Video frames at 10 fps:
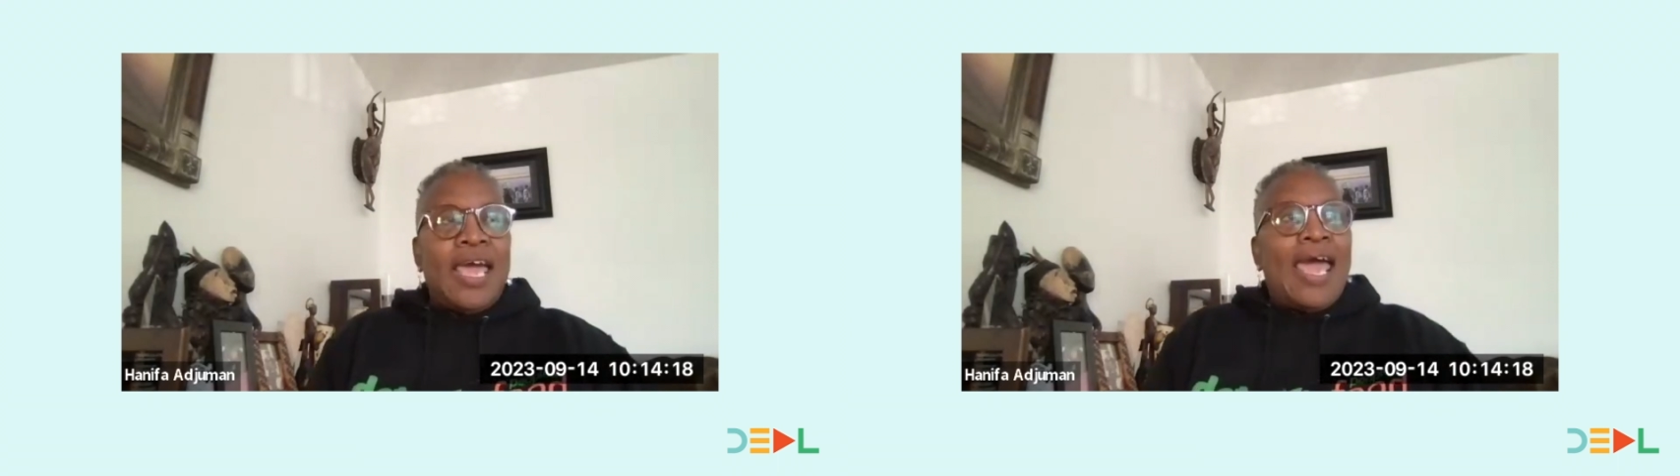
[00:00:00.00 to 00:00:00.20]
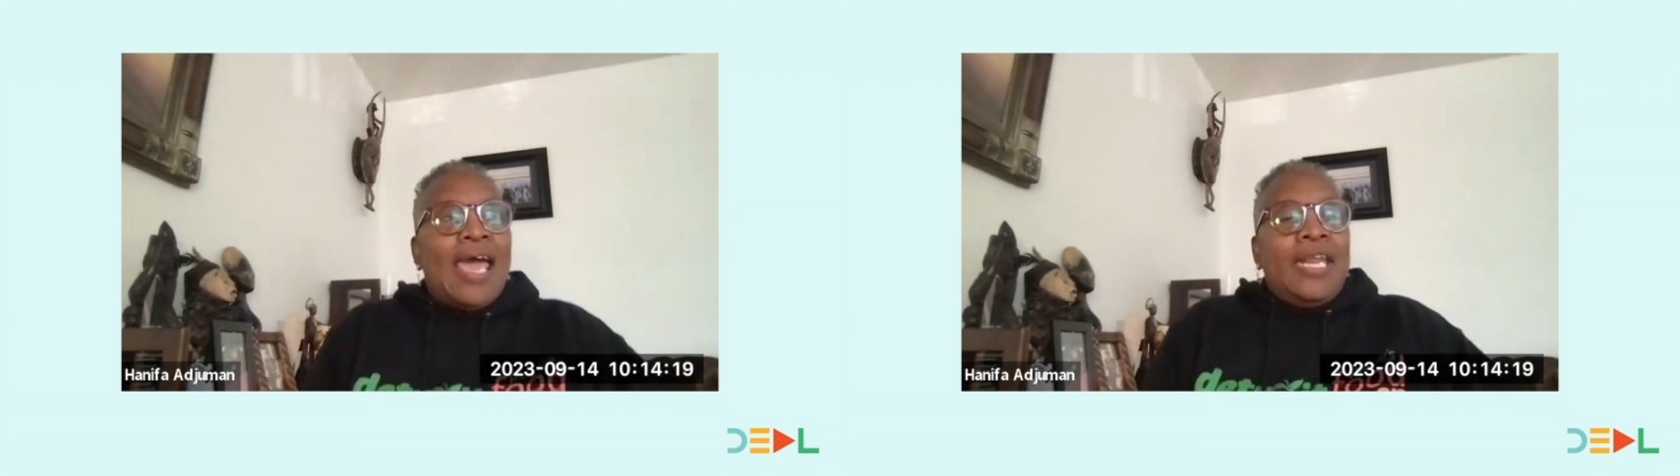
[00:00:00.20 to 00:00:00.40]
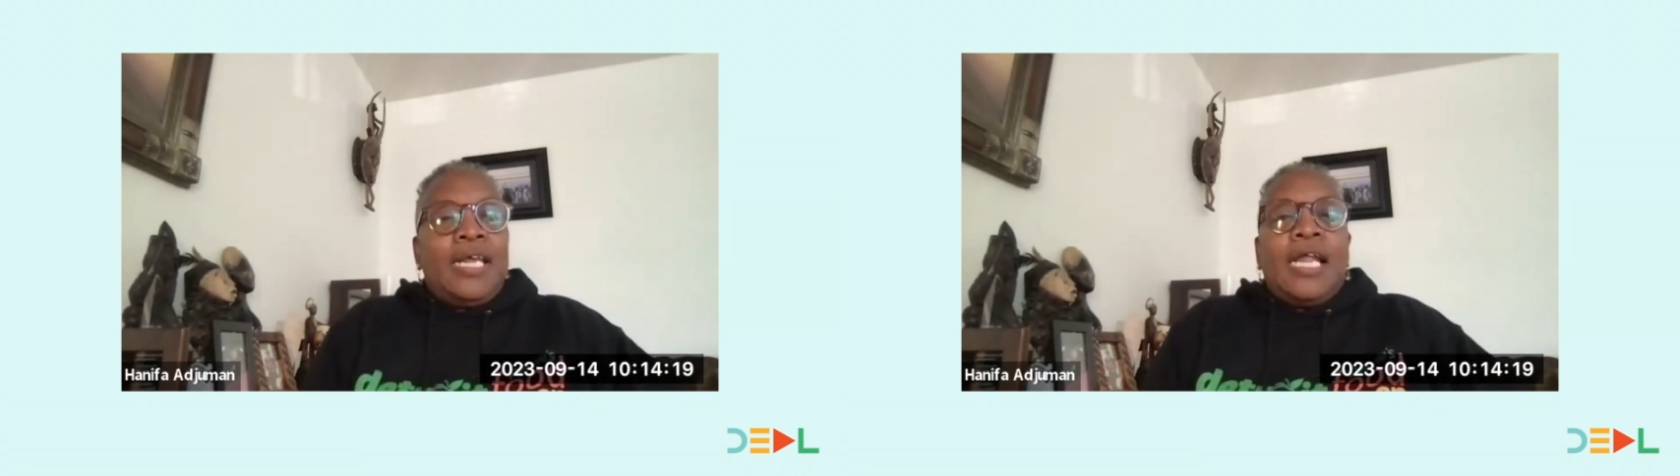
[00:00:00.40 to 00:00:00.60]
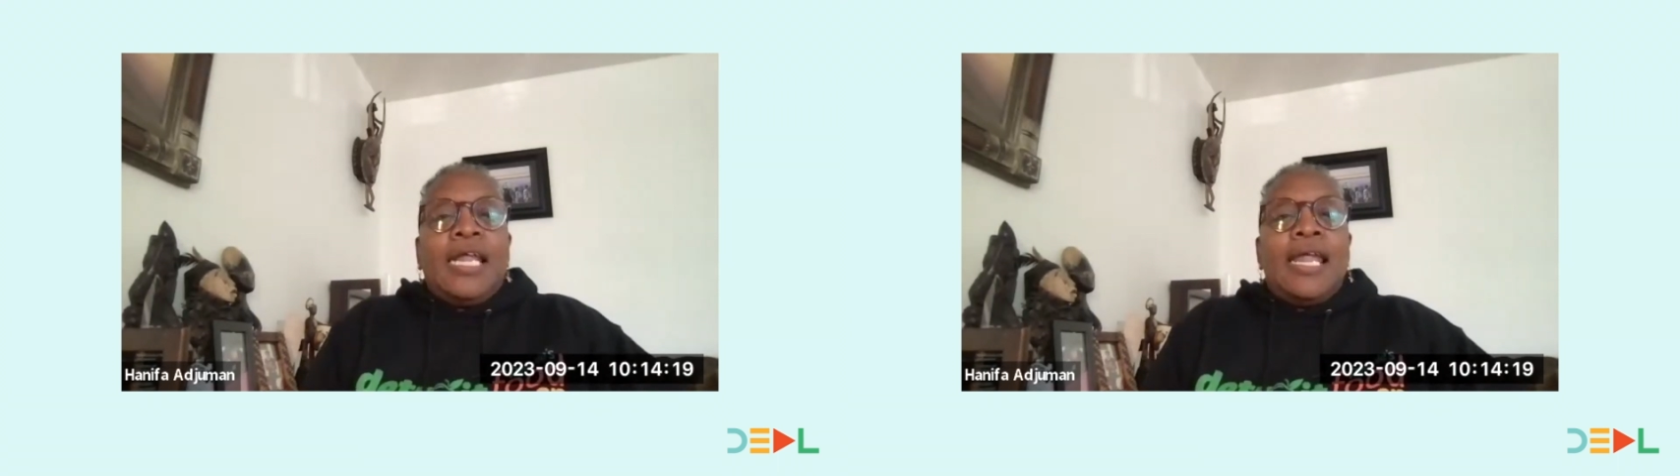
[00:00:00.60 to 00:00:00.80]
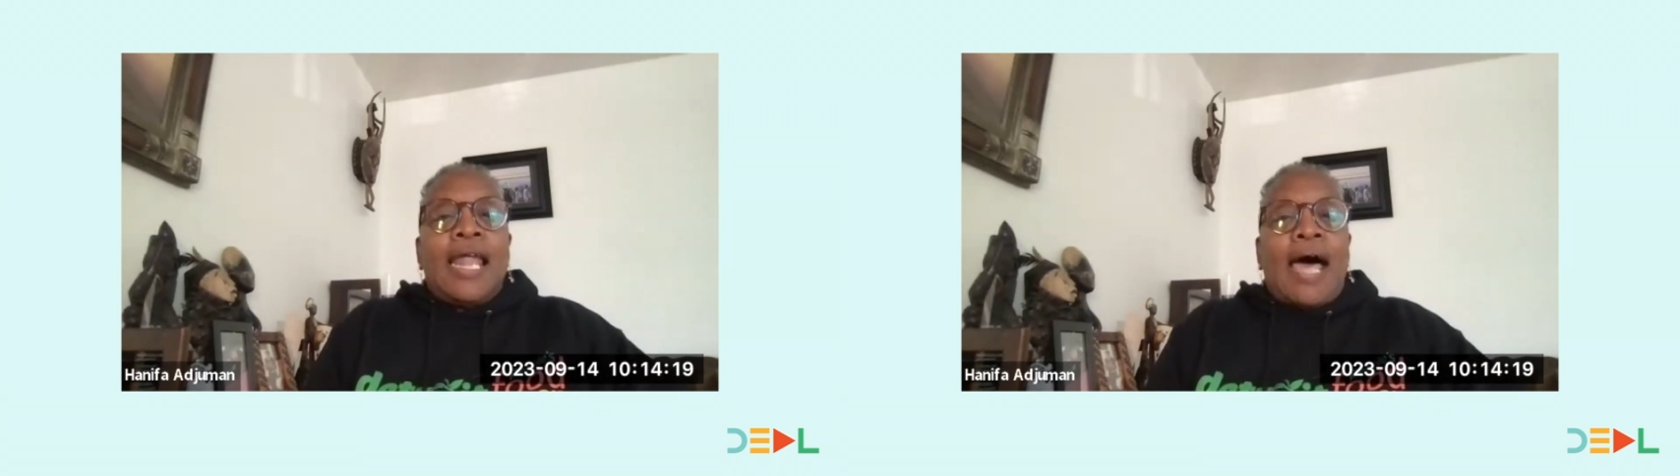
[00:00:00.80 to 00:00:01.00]
and it
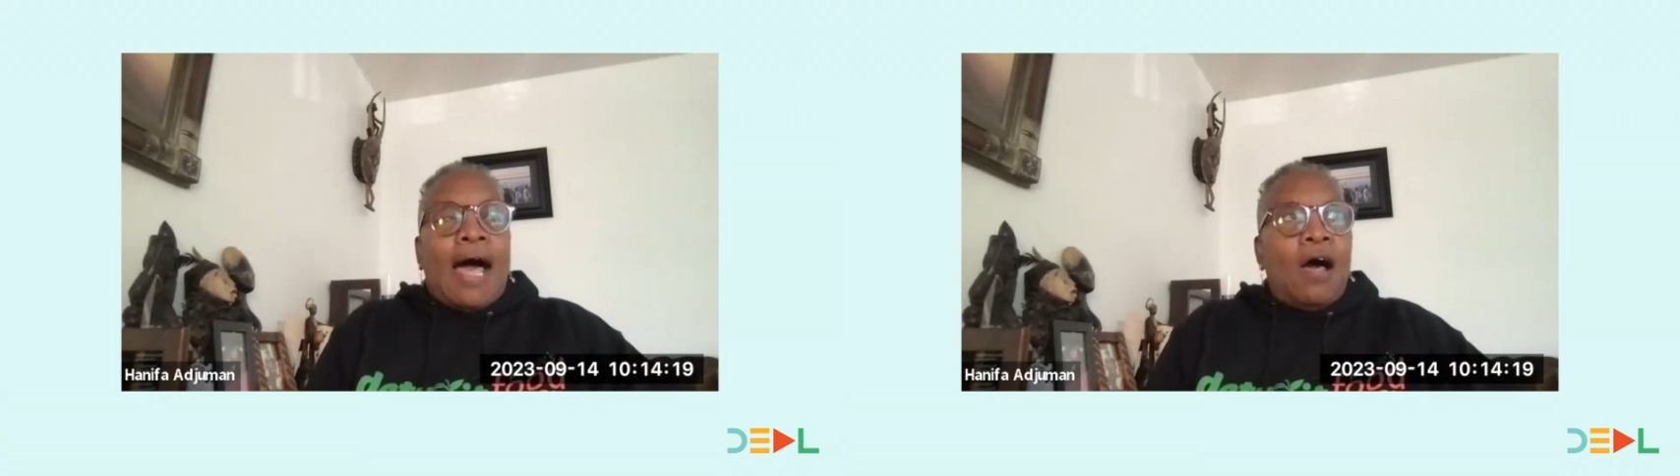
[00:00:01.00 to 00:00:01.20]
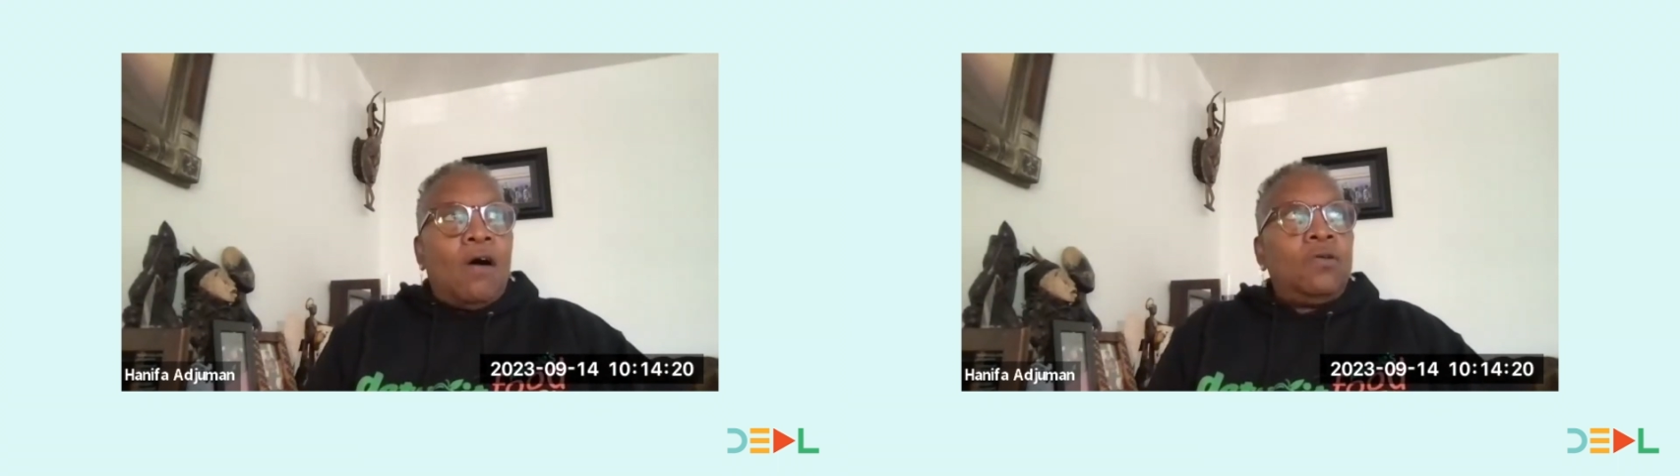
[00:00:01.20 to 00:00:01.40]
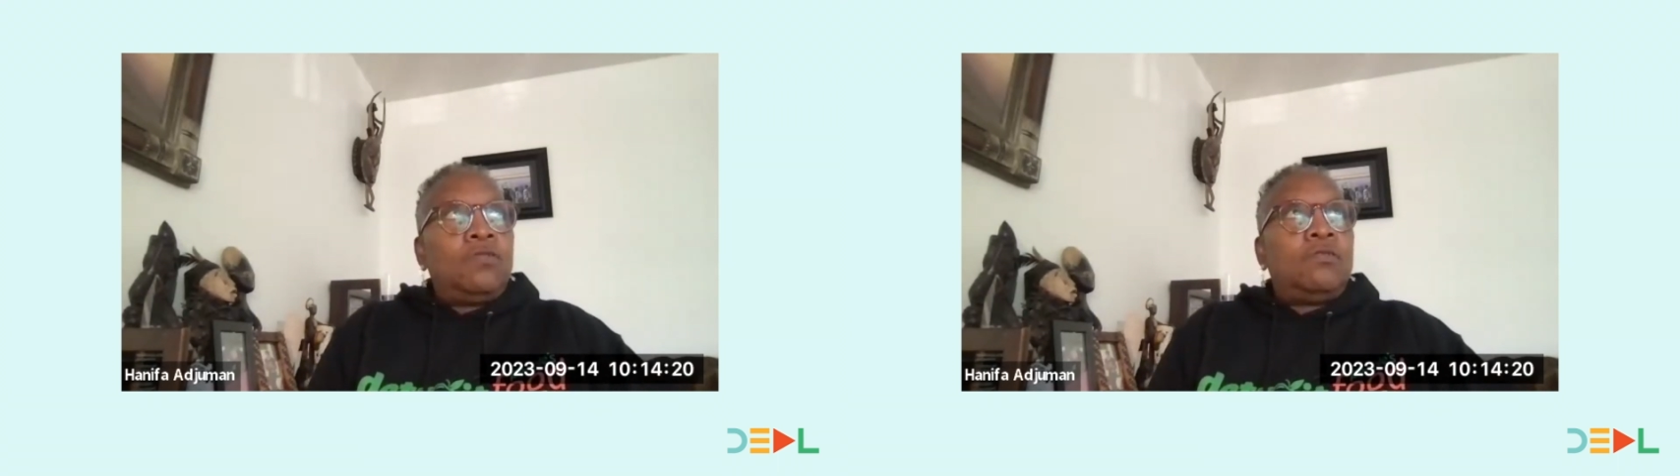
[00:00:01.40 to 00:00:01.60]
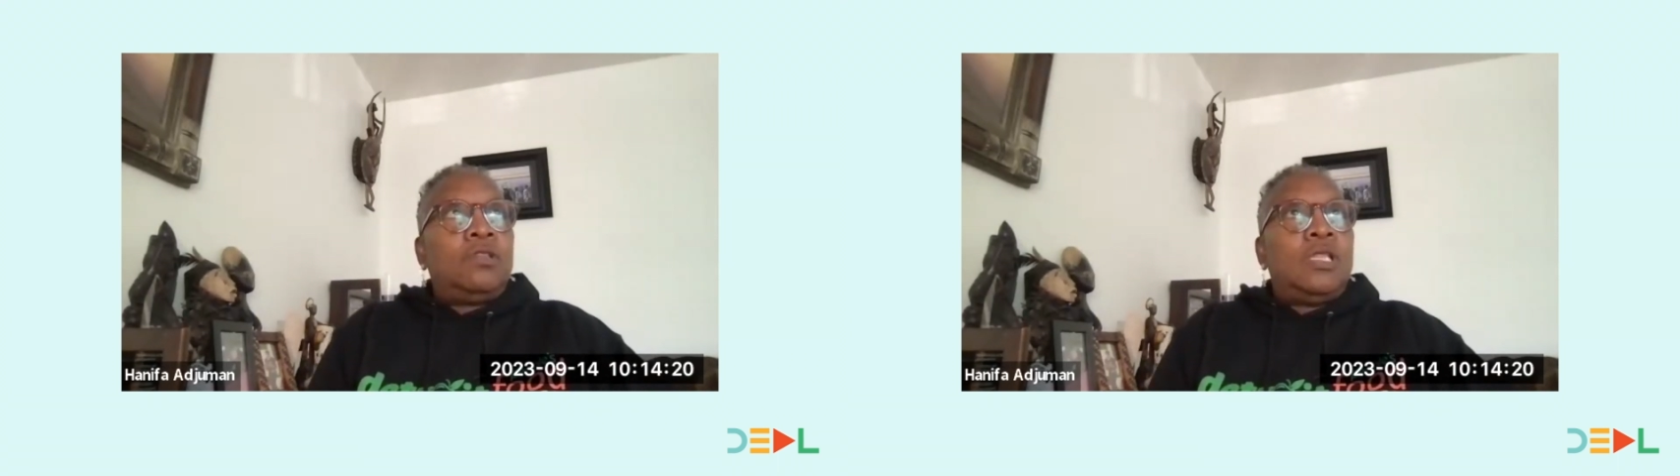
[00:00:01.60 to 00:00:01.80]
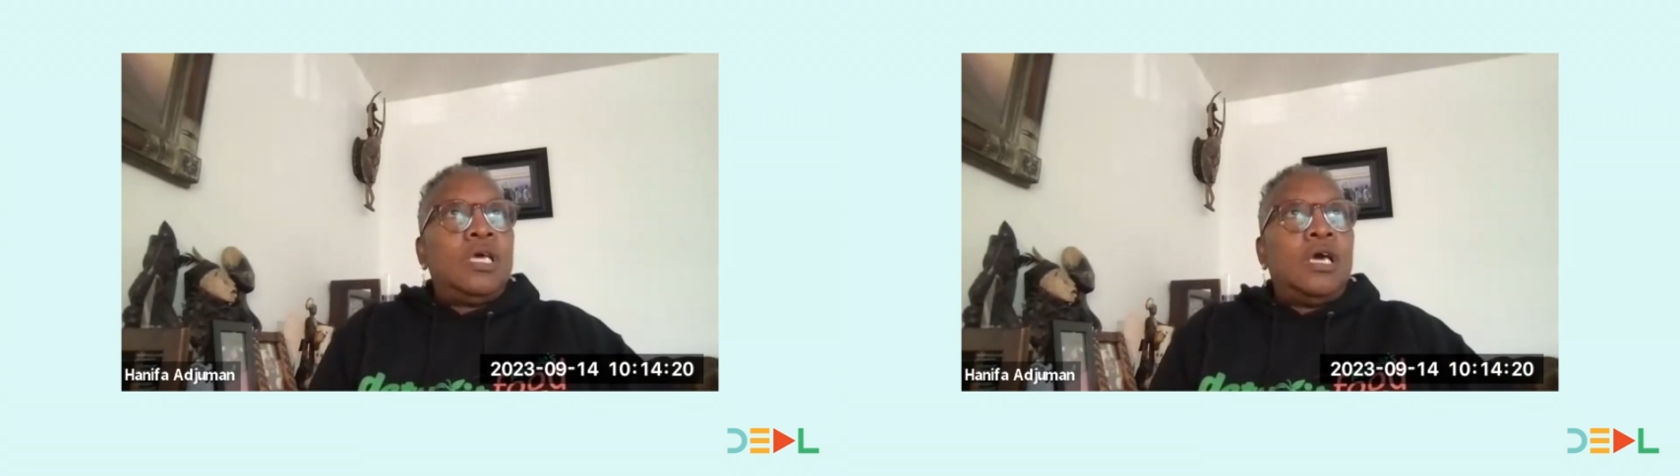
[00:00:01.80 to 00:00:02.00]
allows
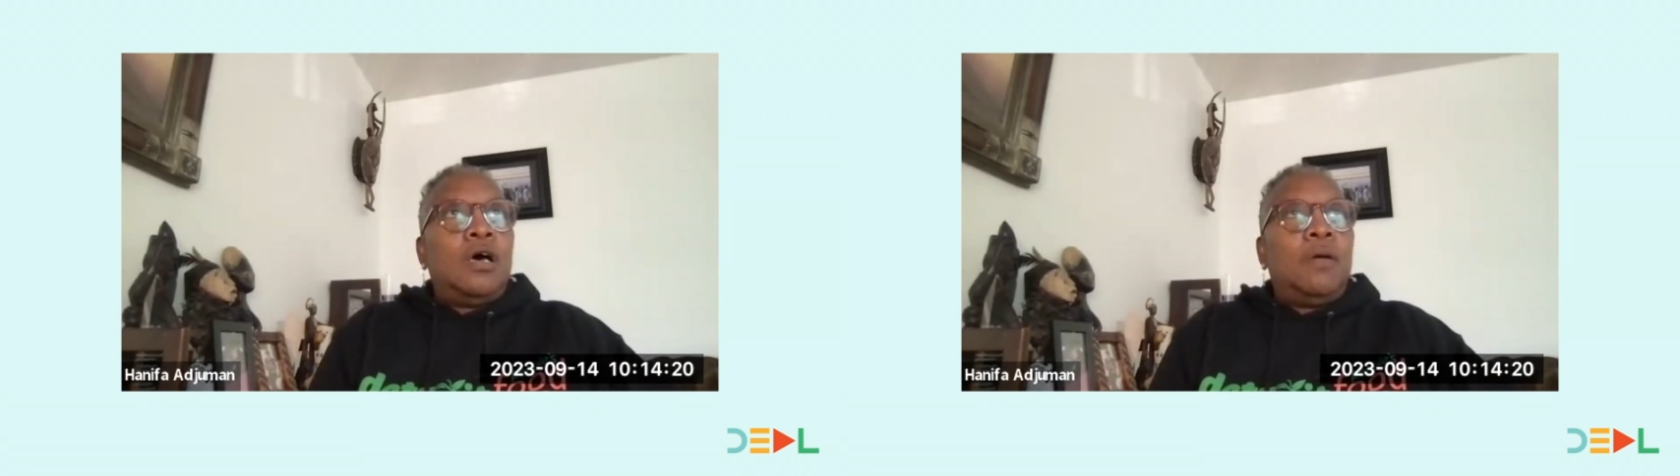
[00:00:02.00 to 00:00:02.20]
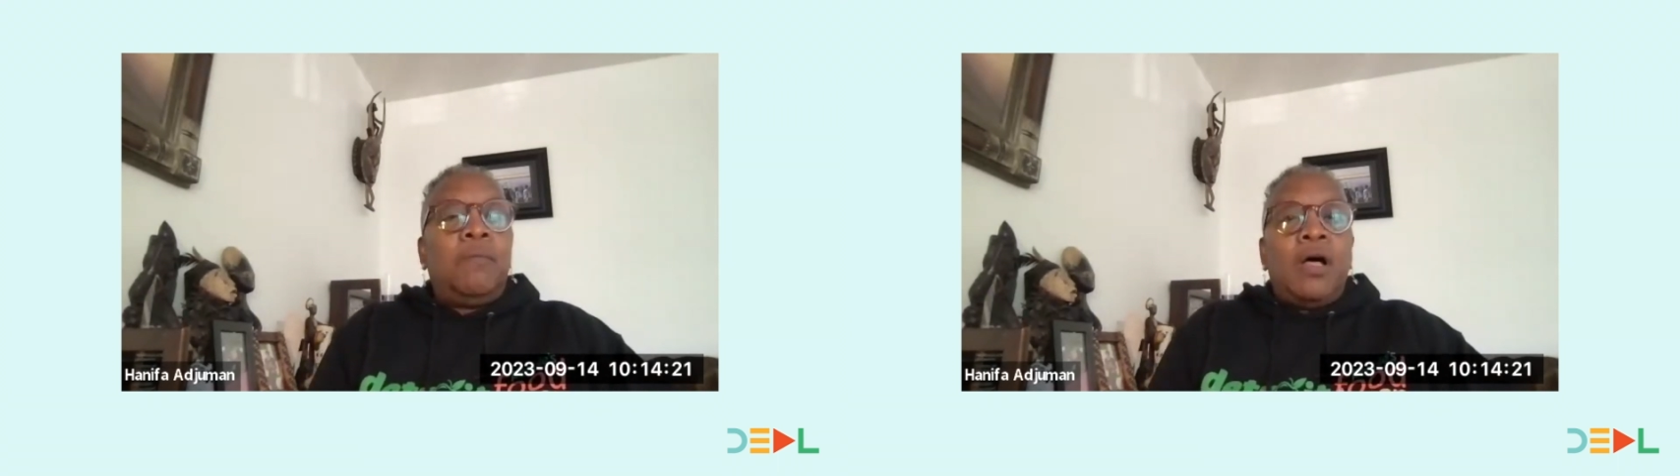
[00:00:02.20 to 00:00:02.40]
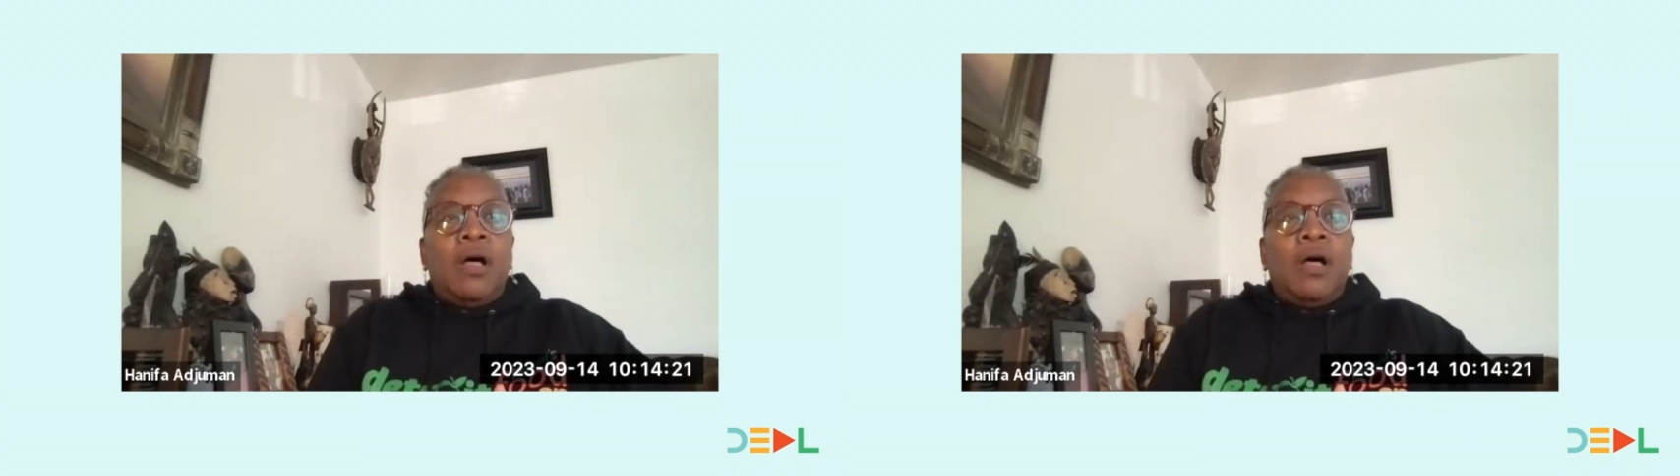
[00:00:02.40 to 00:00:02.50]
them